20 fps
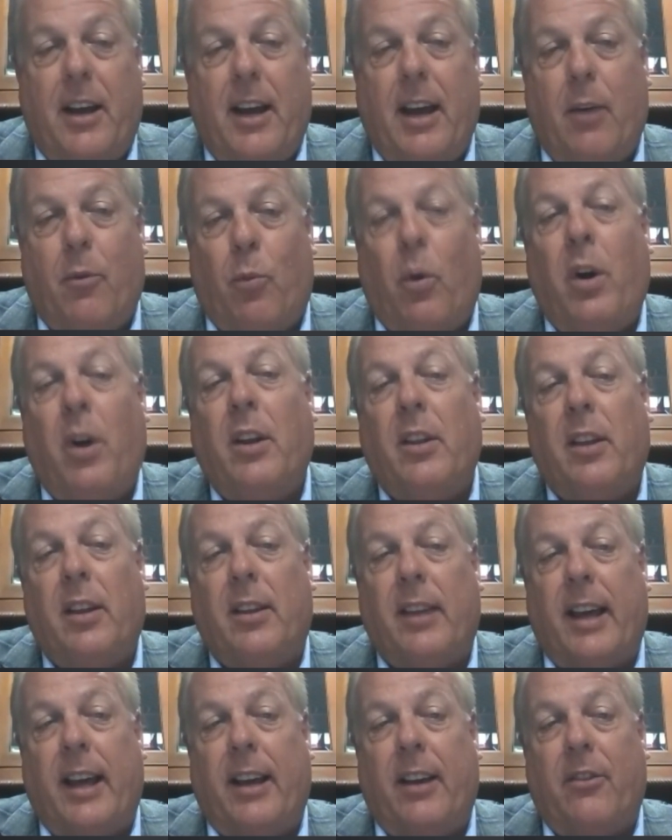And one of the
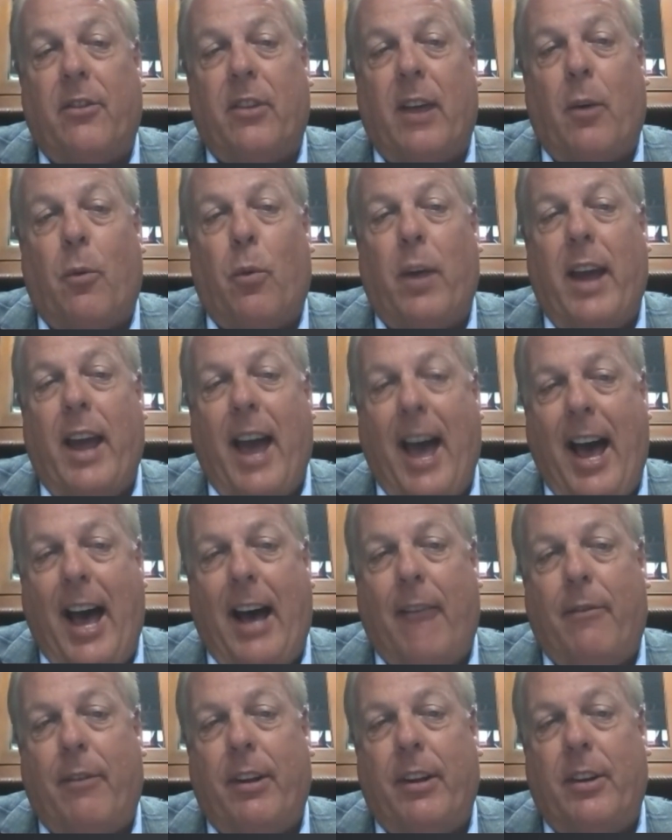things that we
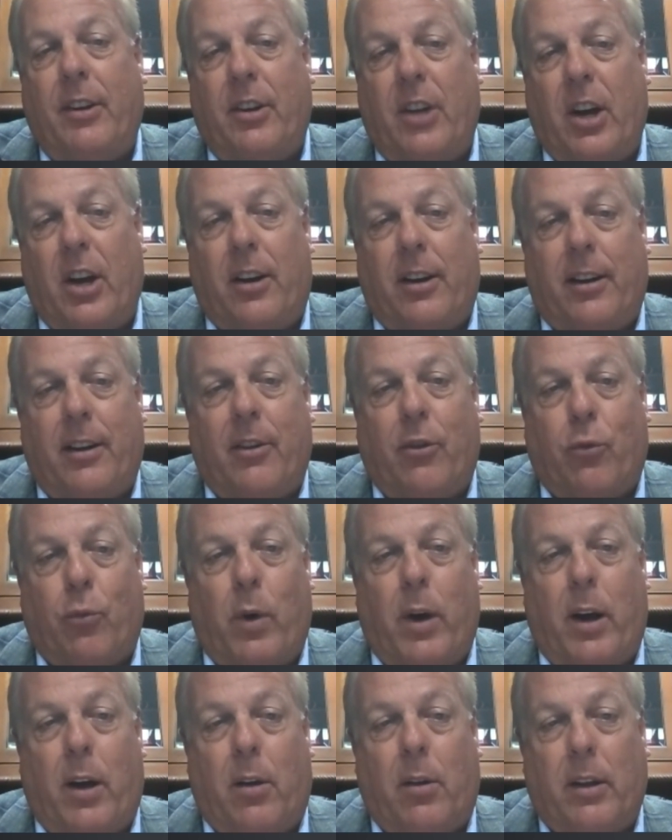haven't done as
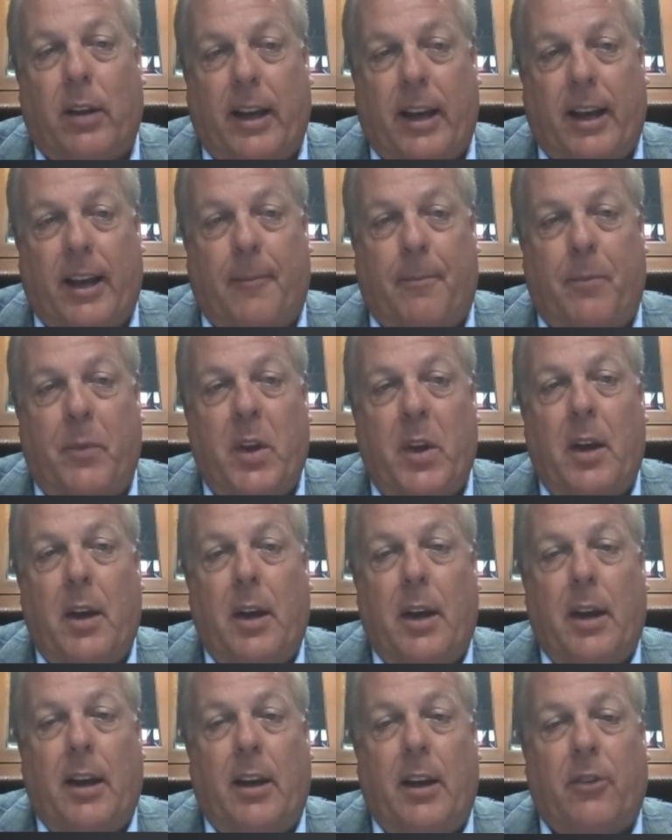well in
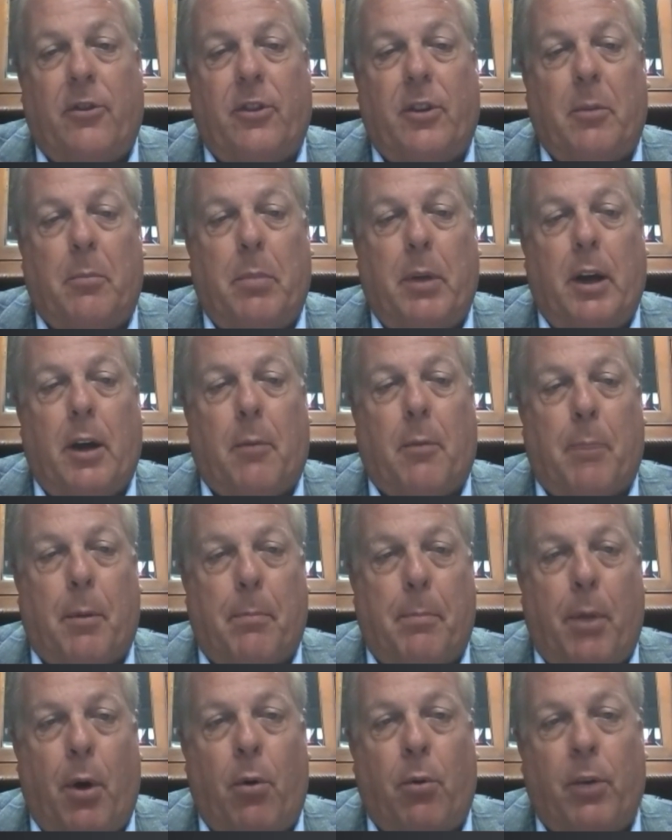is to be a
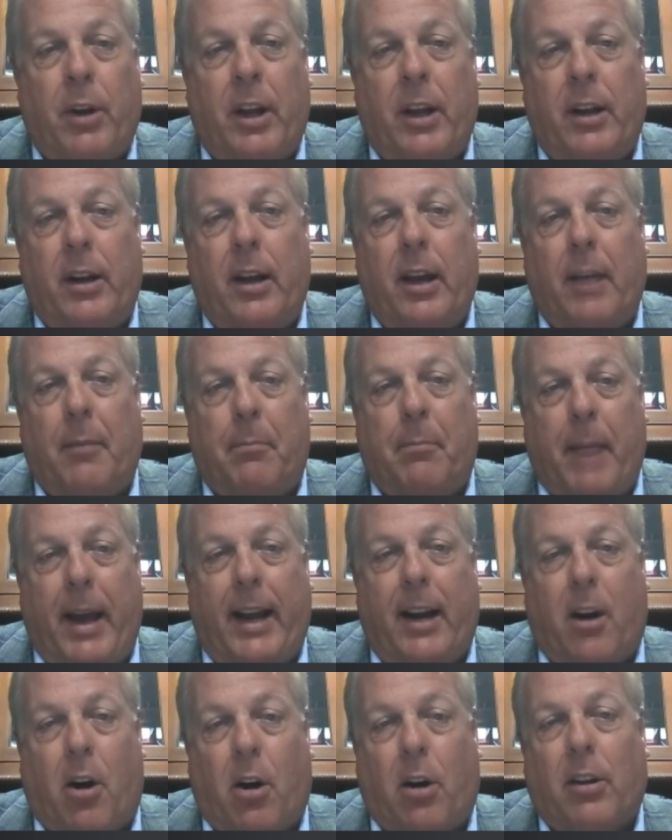proponent and
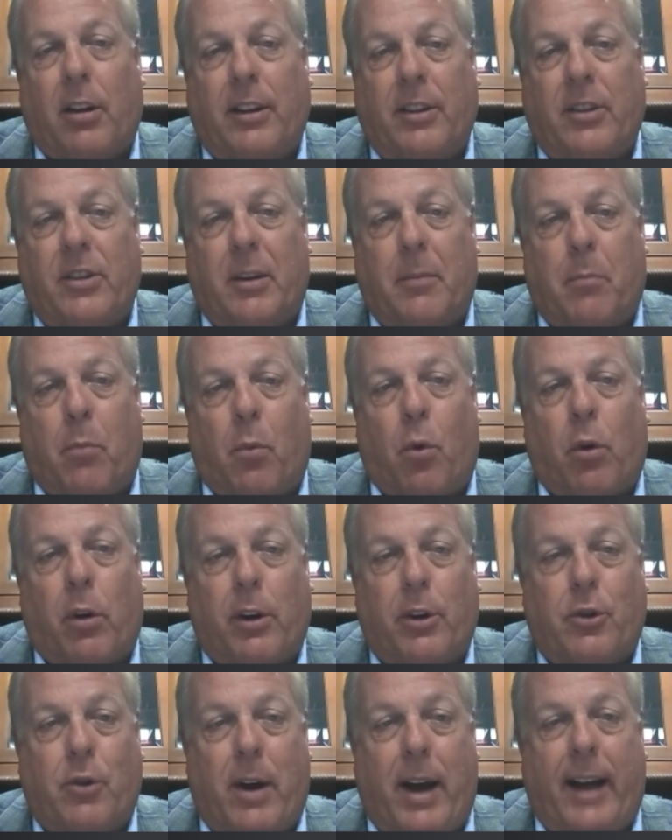make Arlington more
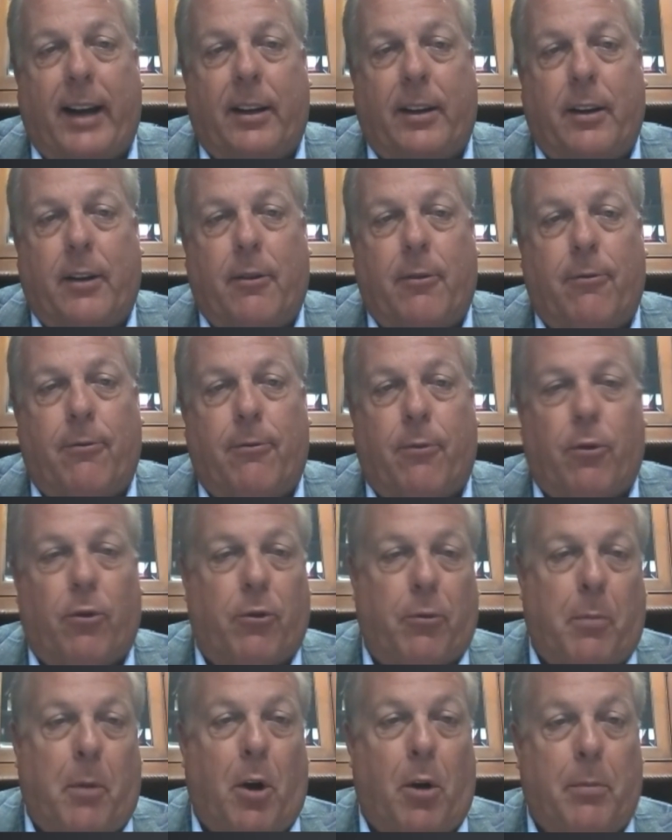attractive for
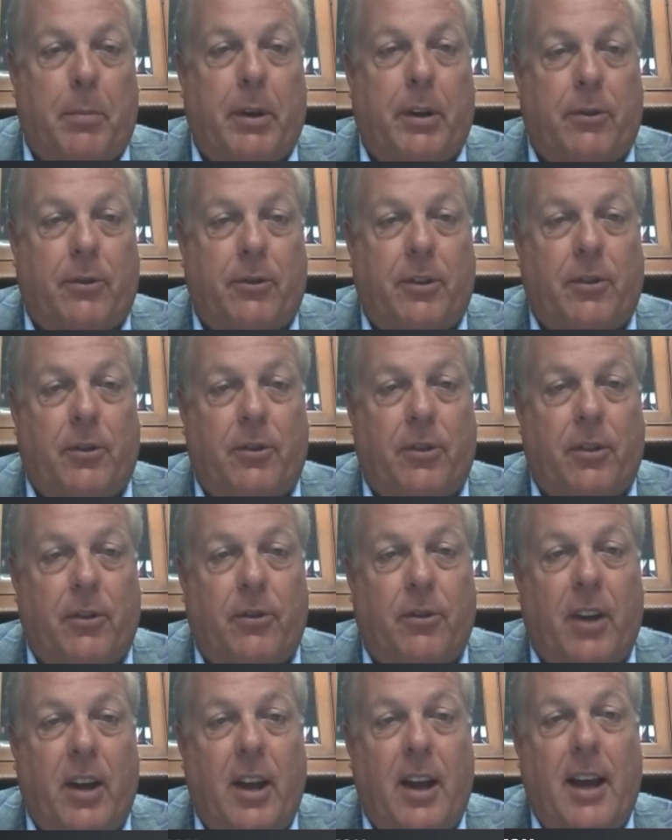small
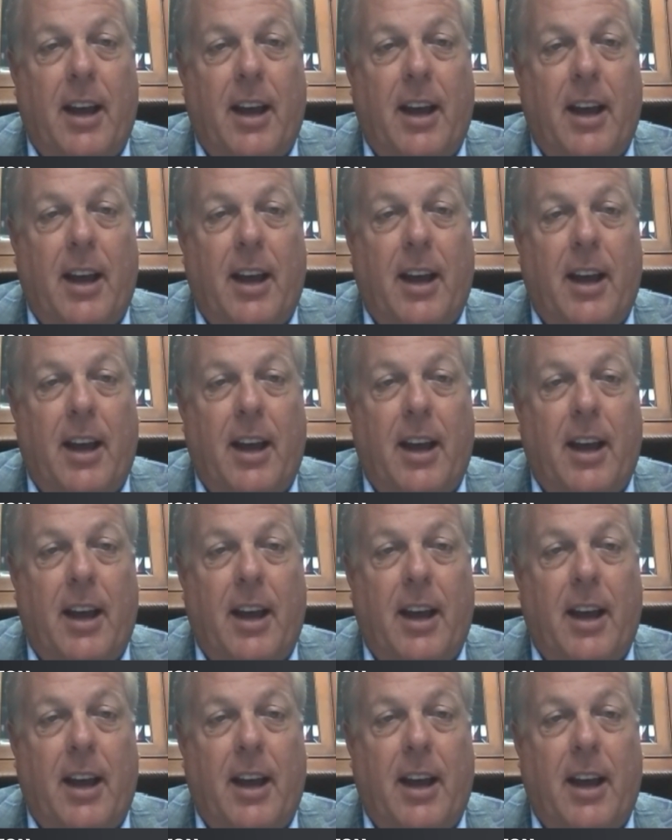businesses.